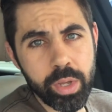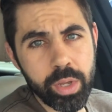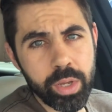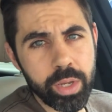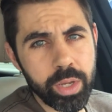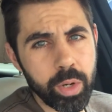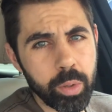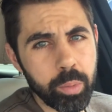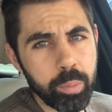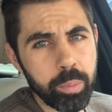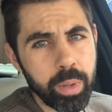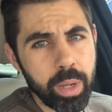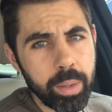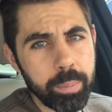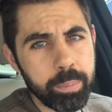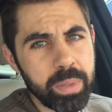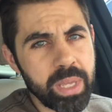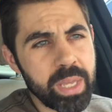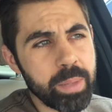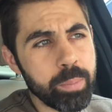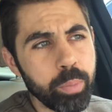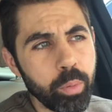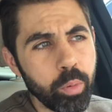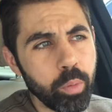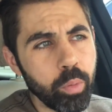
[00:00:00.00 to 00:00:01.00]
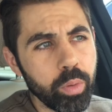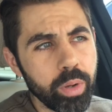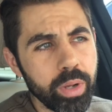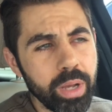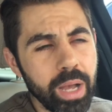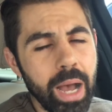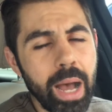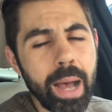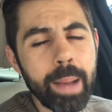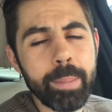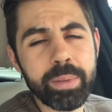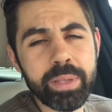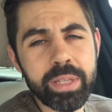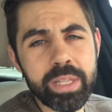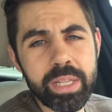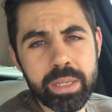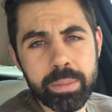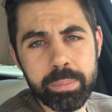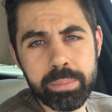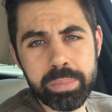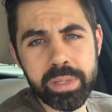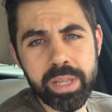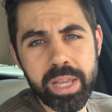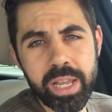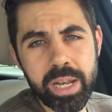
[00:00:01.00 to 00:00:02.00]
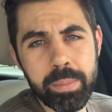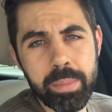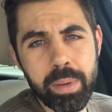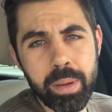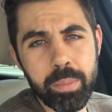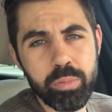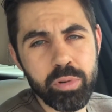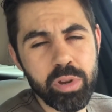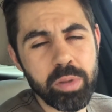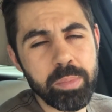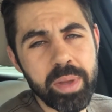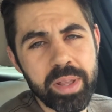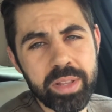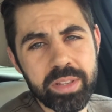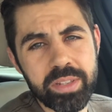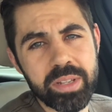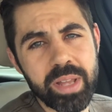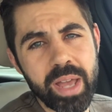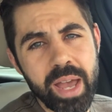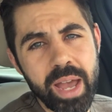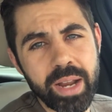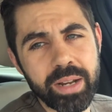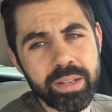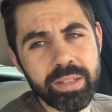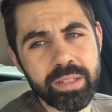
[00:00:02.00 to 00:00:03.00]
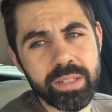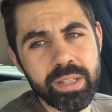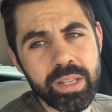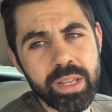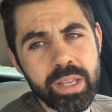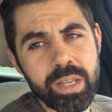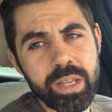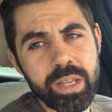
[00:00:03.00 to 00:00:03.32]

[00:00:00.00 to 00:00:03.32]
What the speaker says: You know, people commonly complain about pre-made stacks